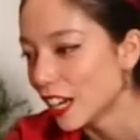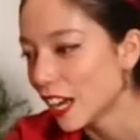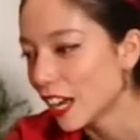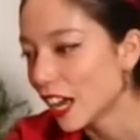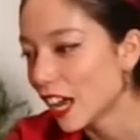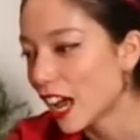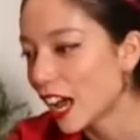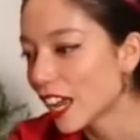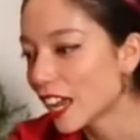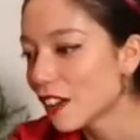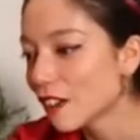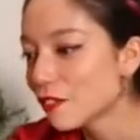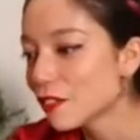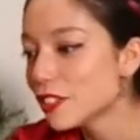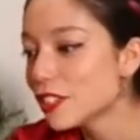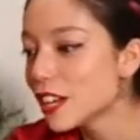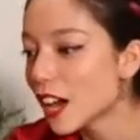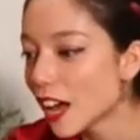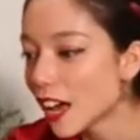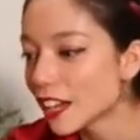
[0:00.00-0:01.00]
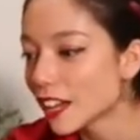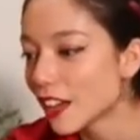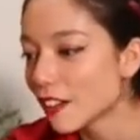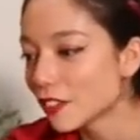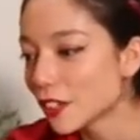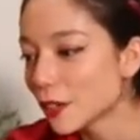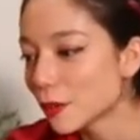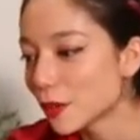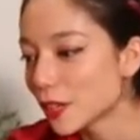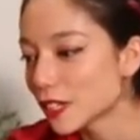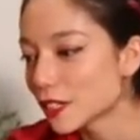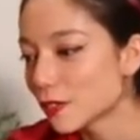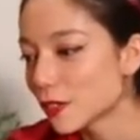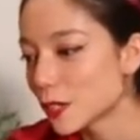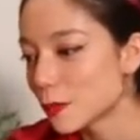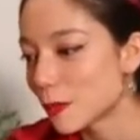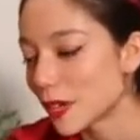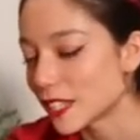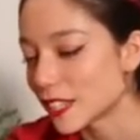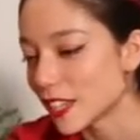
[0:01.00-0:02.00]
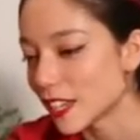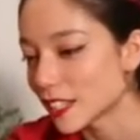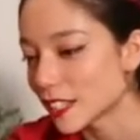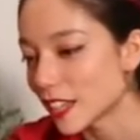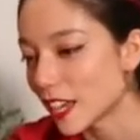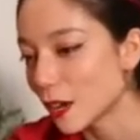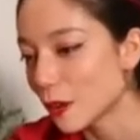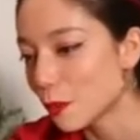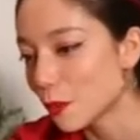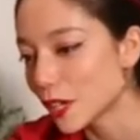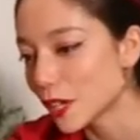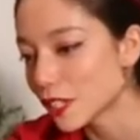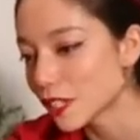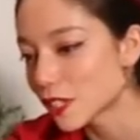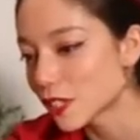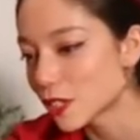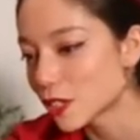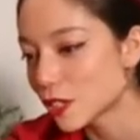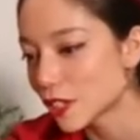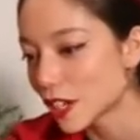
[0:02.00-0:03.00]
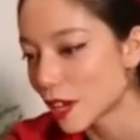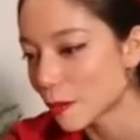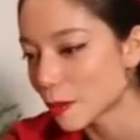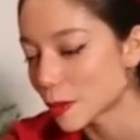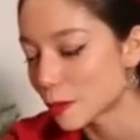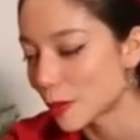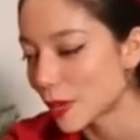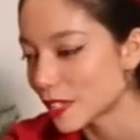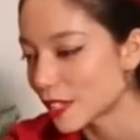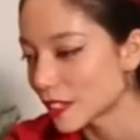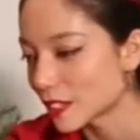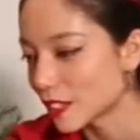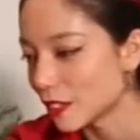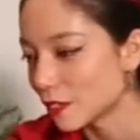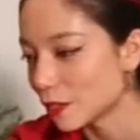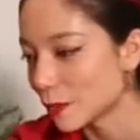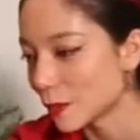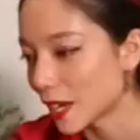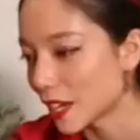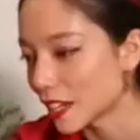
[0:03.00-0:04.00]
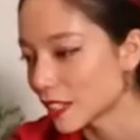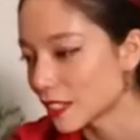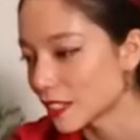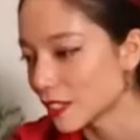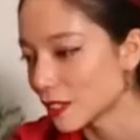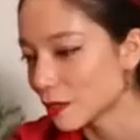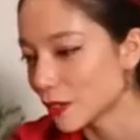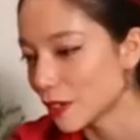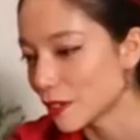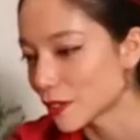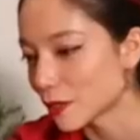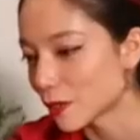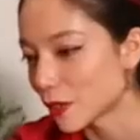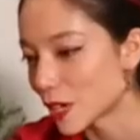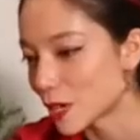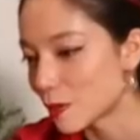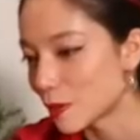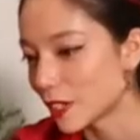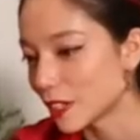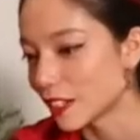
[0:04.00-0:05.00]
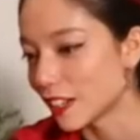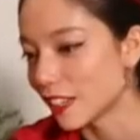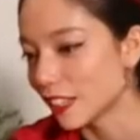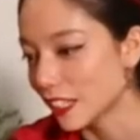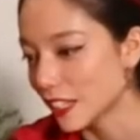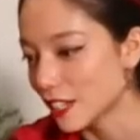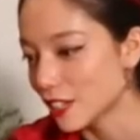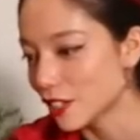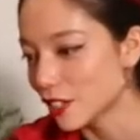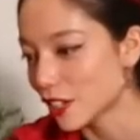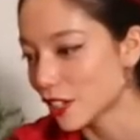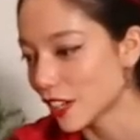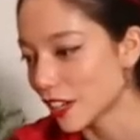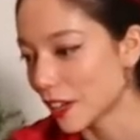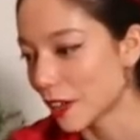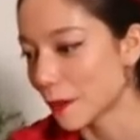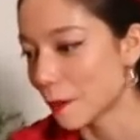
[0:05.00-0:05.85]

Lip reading: I have not ever worked for SpaceX. I once stood up a SpaceX interview by accident when I was a freshman in college.